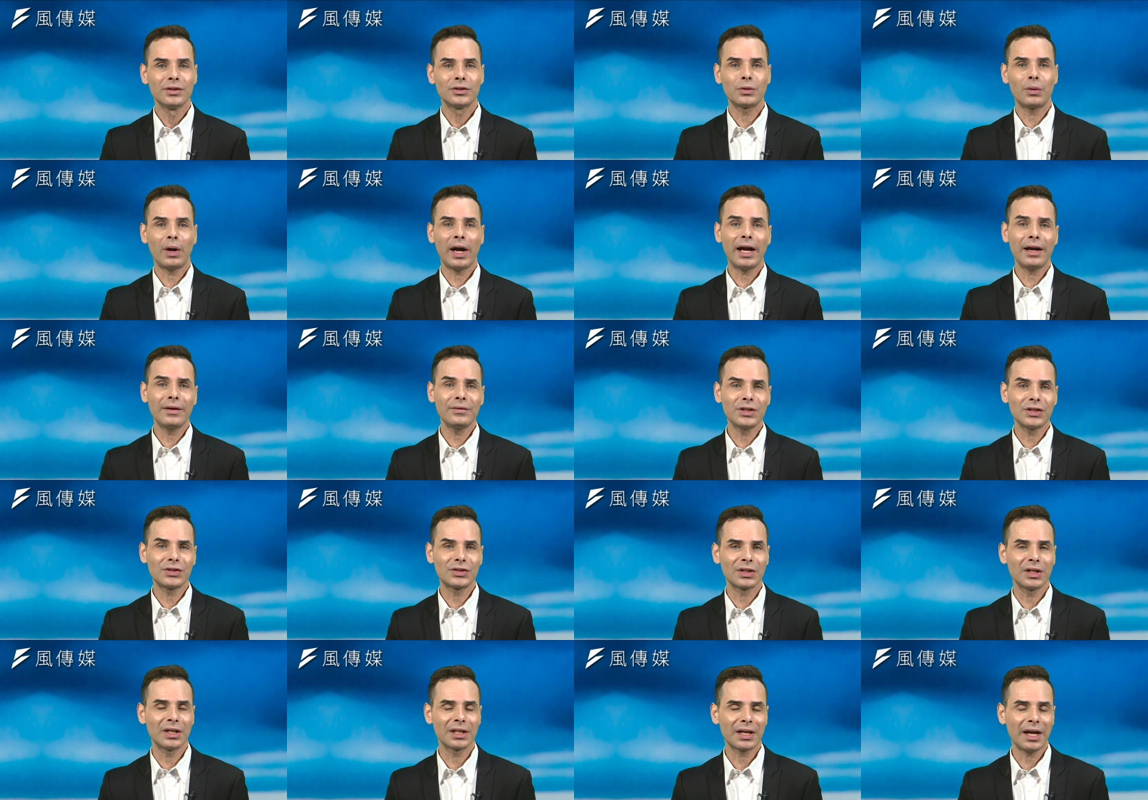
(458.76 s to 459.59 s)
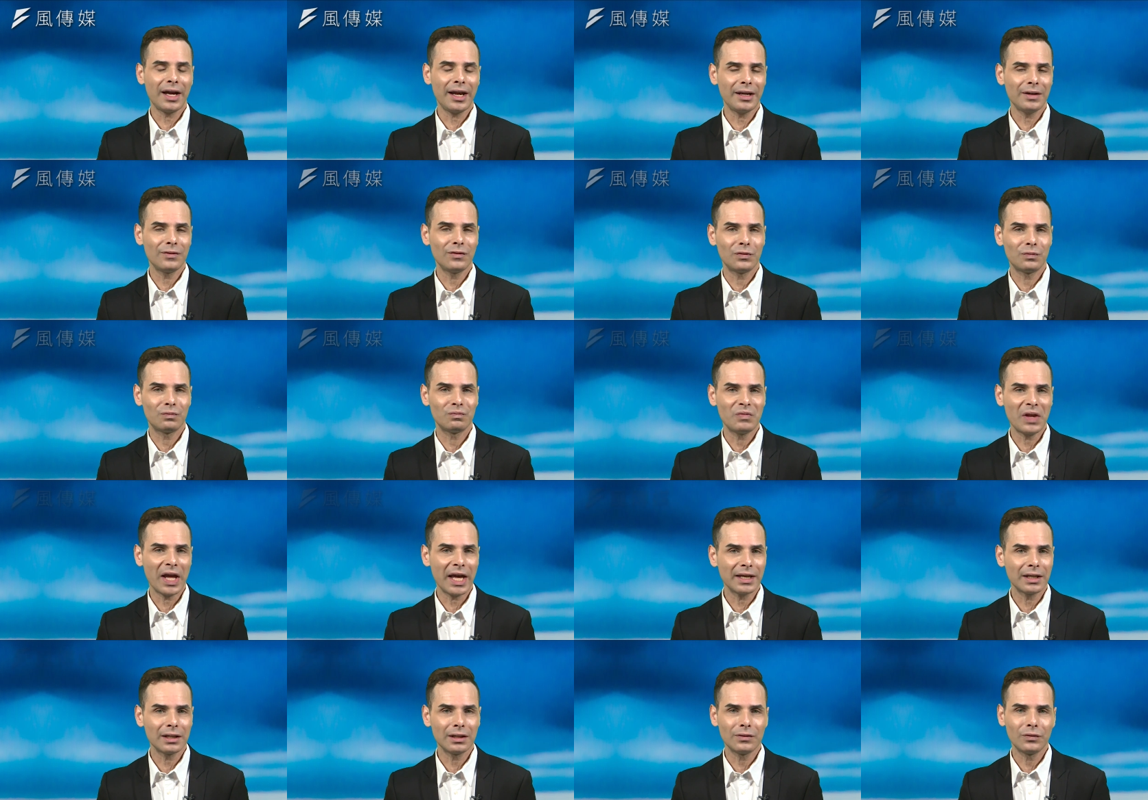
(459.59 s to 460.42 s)
So obviously, it kind of
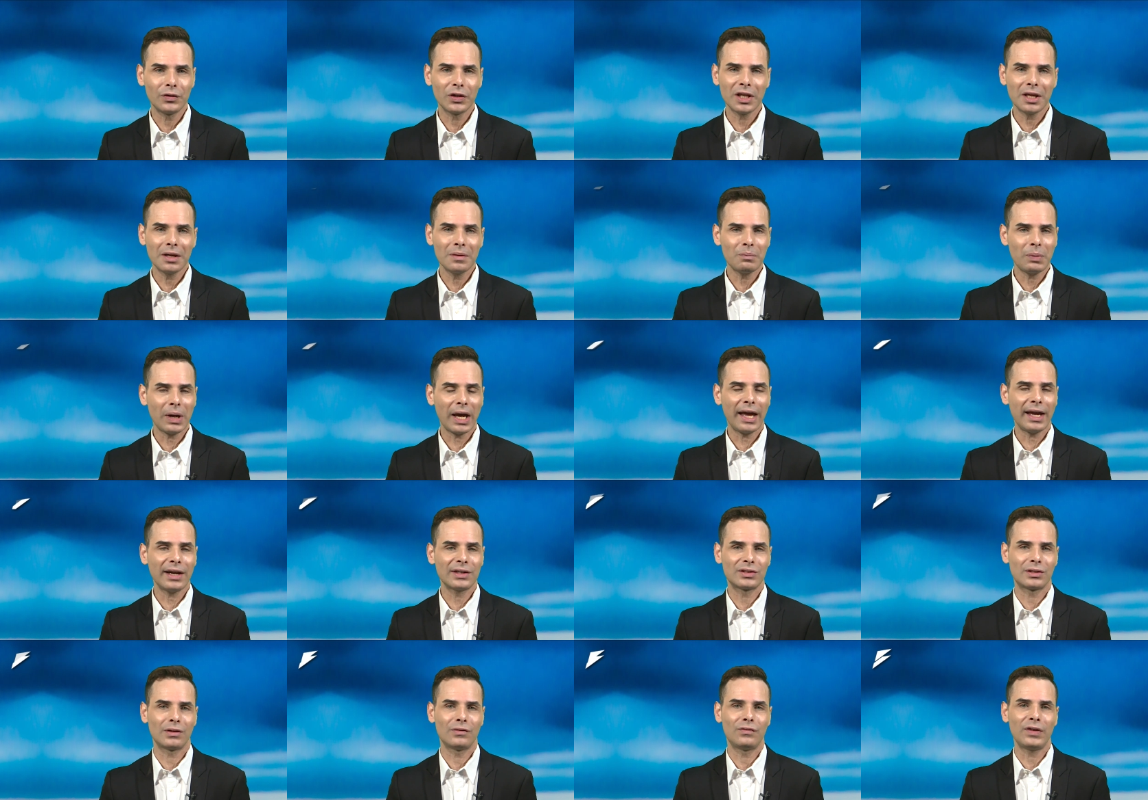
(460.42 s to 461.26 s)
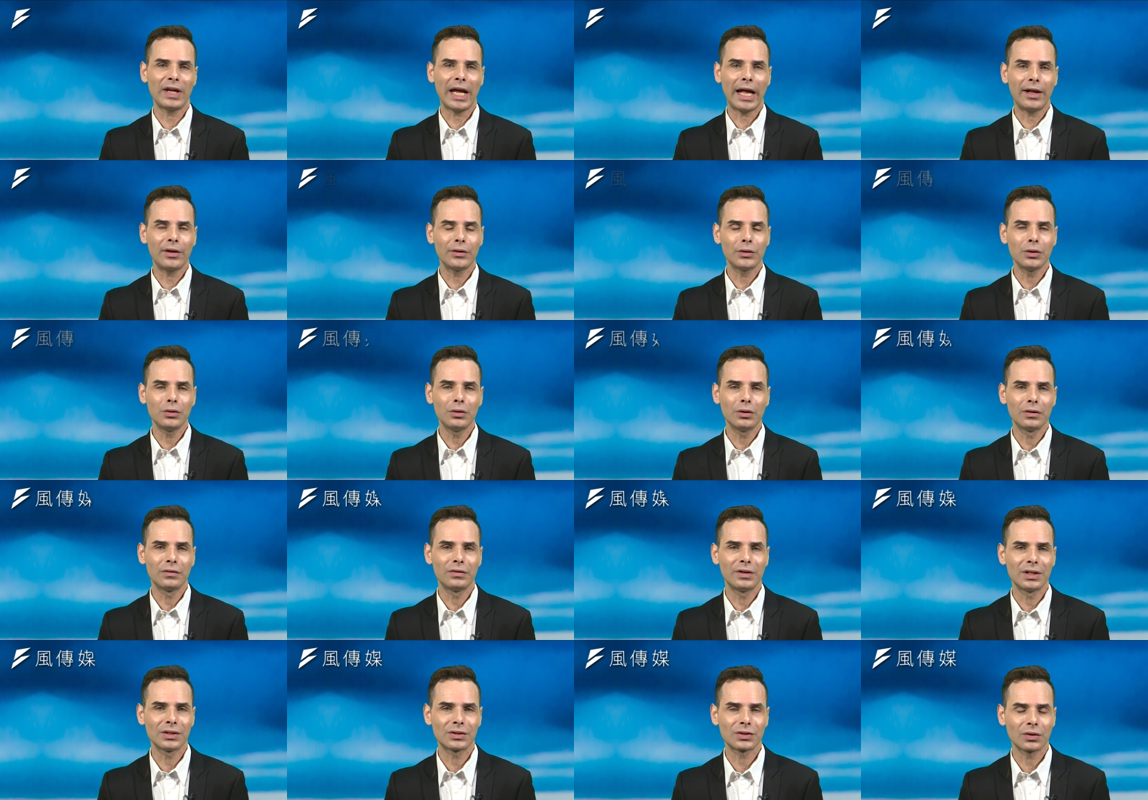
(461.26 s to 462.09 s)
negatively impacts the value
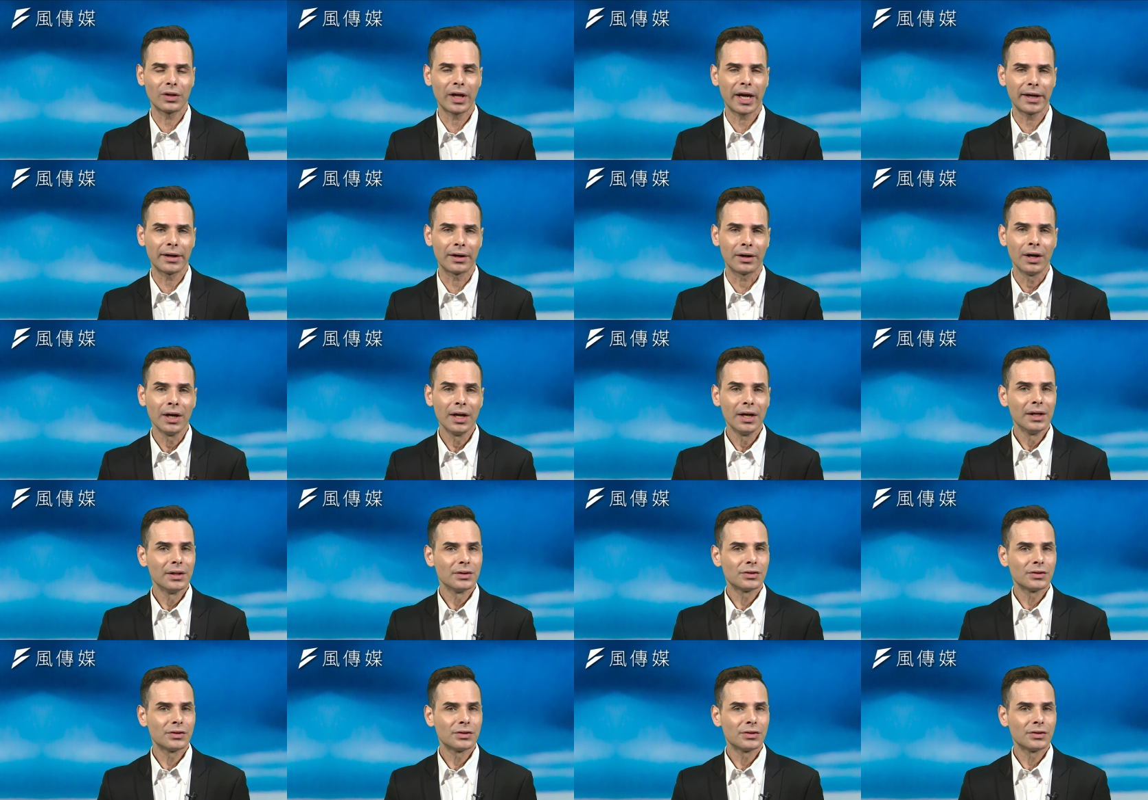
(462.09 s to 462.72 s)
of this letter.